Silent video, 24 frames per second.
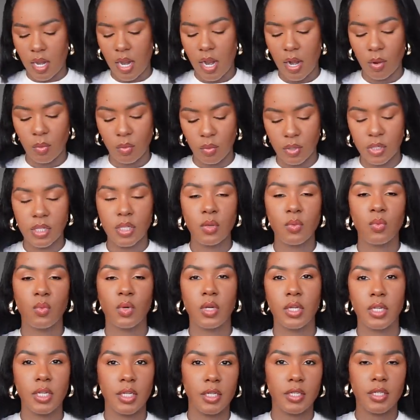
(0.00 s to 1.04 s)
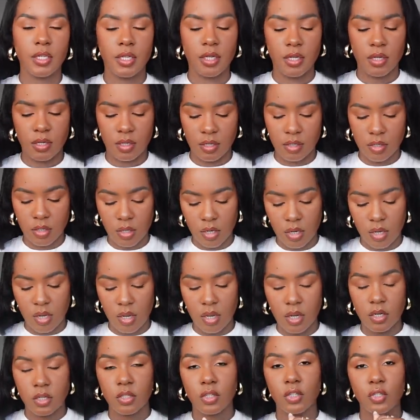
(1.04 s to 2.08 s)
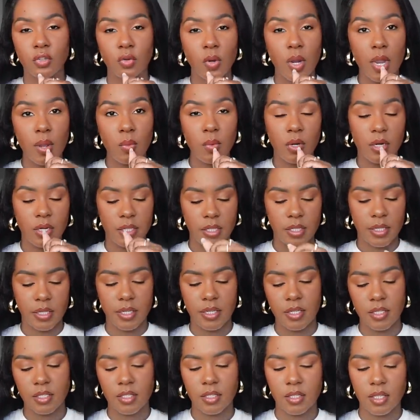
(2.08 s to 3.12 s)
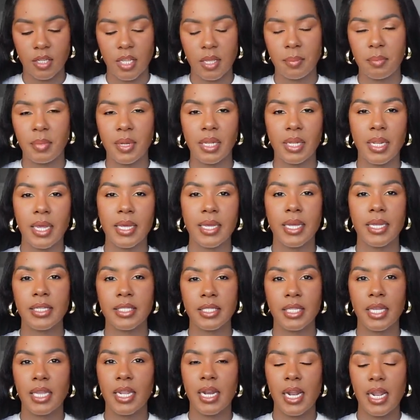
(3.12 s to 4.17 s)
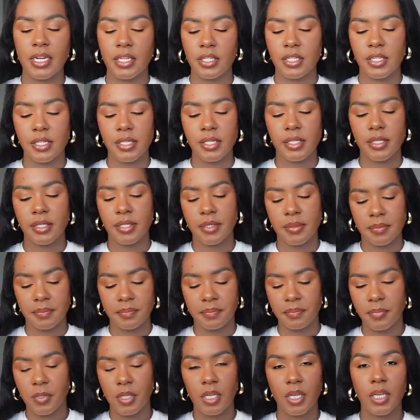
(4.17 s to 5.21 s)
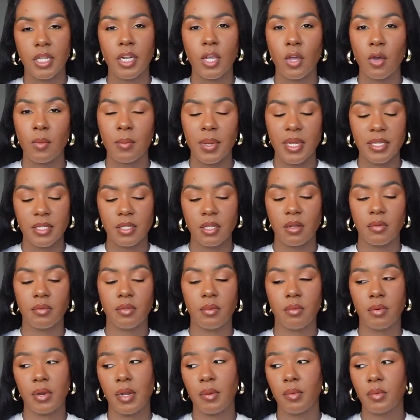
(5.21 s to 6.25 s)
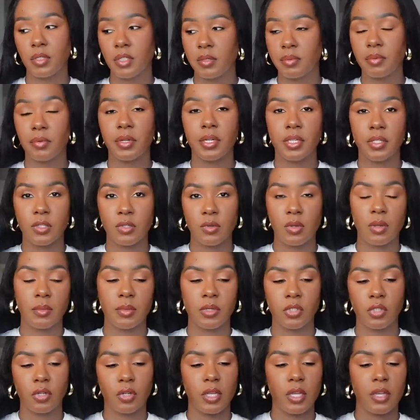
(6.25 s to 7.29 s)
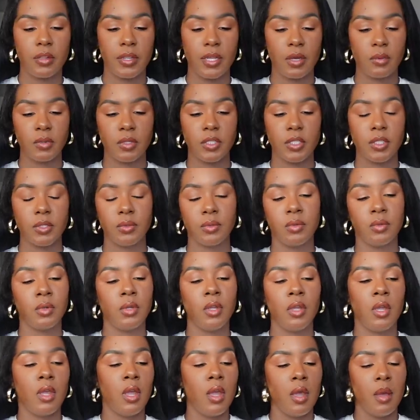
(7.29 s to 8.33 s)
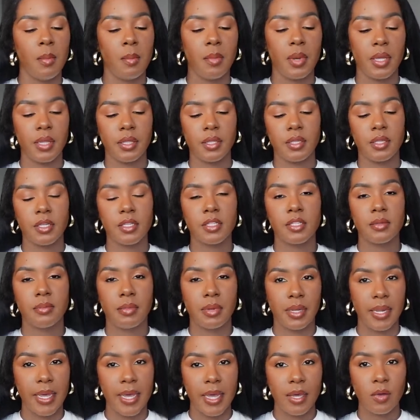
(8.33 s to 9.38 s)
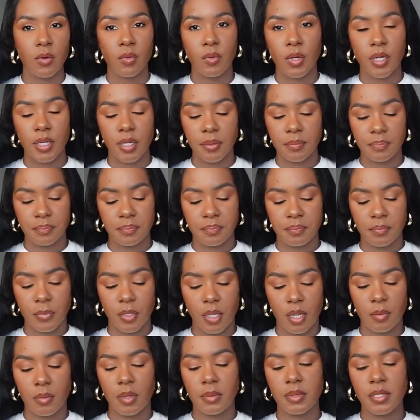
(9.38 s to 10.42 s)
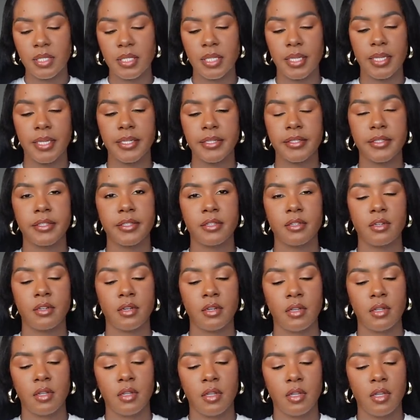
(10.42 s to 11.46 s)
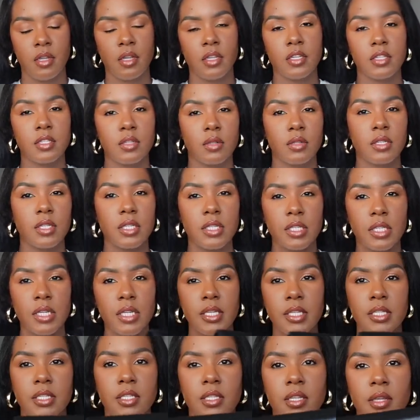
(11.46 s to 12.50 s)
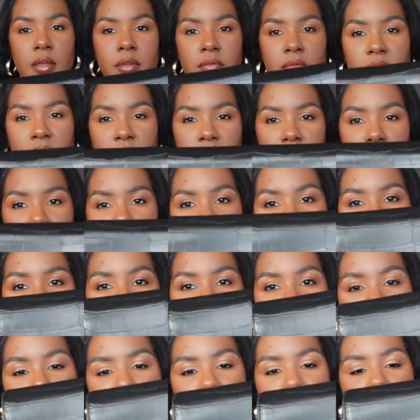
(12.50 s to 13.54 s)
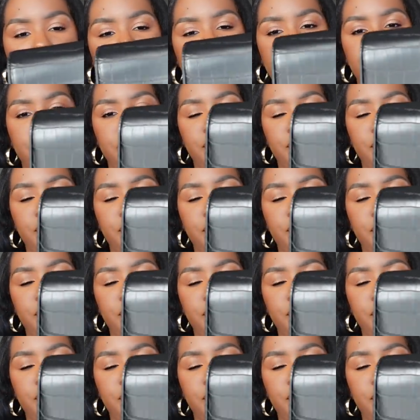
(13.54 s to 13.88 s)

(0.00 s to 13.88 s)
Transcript: I really wanted to try one of these, but like I said, I just could help myself. The brown one's pretty too. I'm gonna show y'all that one too. But this black one, I'm obsessed. So this is vegan leather.